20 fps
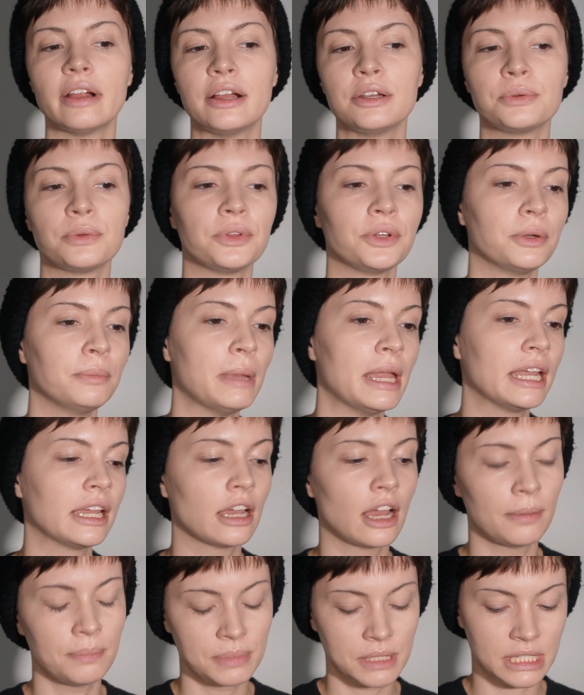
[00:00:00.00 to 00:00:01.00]
with your
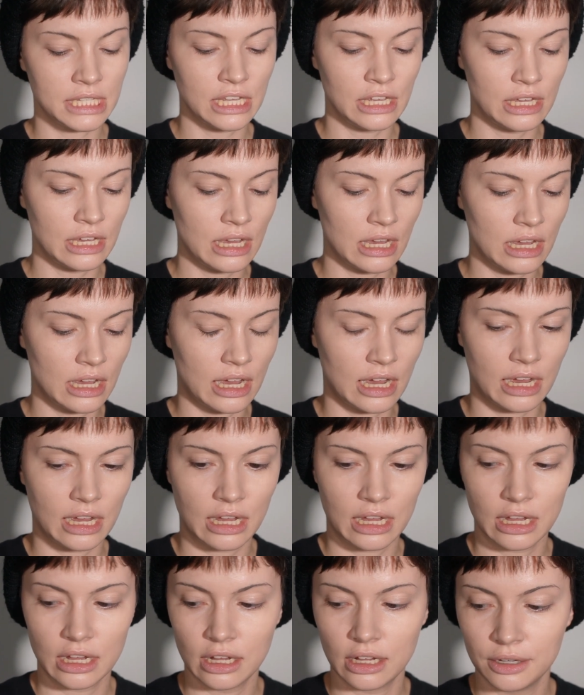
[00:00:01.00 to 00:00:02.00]
makeup, see
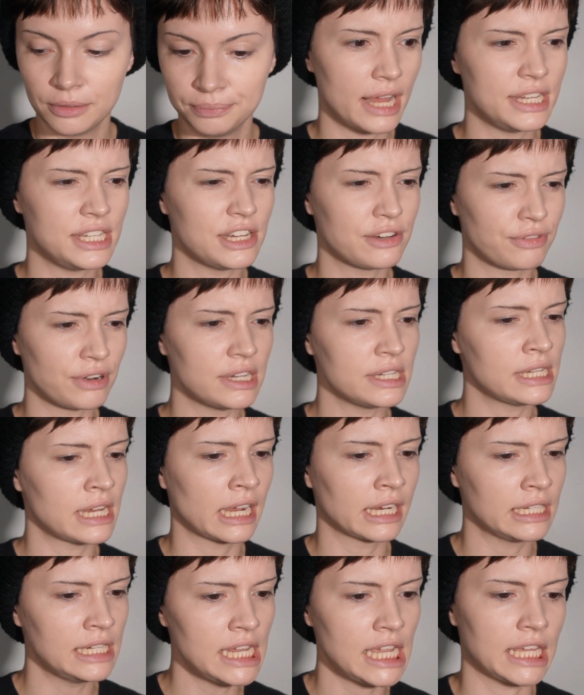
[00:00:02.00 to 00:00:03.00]
a different
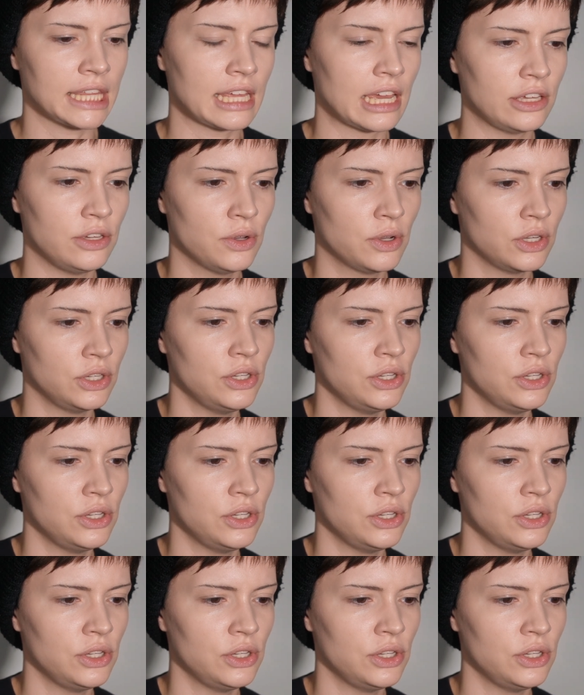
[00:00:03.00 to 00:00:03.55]
technique that you could